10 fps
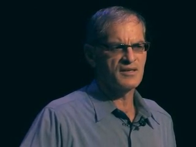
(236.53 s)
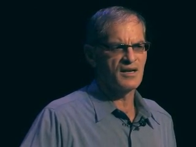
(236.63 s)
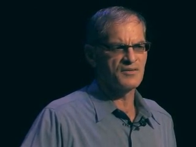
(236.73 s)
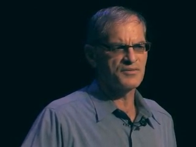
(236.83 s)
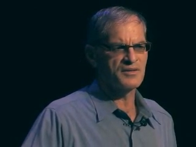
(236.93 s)

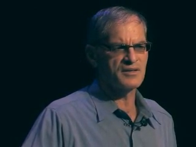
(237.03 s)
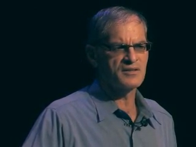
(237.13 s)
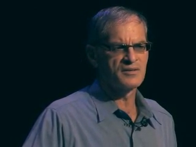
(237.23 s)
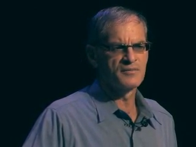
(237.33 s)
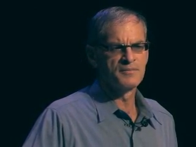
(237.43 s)

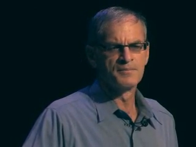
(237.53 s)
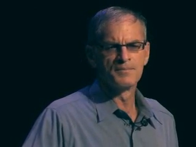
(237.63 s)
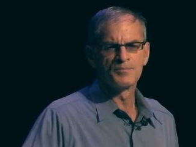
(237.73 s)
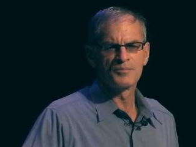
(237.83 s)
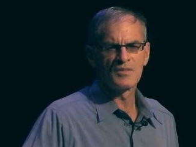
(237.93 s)
conflict
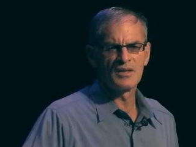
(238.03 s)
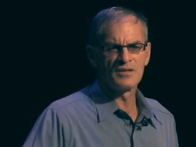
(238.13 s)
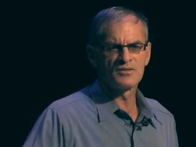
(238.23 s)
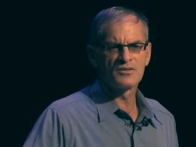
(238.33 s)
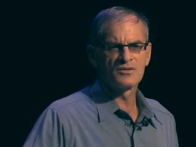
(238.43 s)

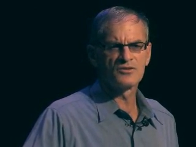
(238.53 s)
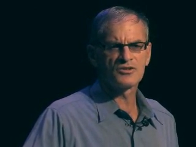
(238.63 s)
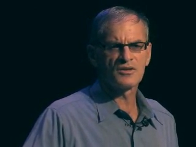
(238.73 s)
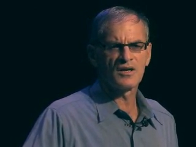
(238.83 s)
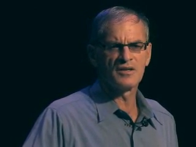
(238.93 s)
is
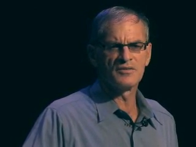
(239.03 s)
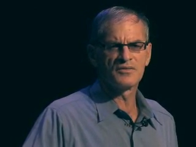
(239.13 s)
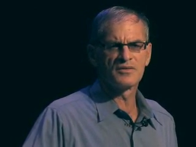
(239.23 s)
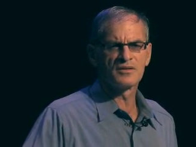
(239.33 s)
contrived.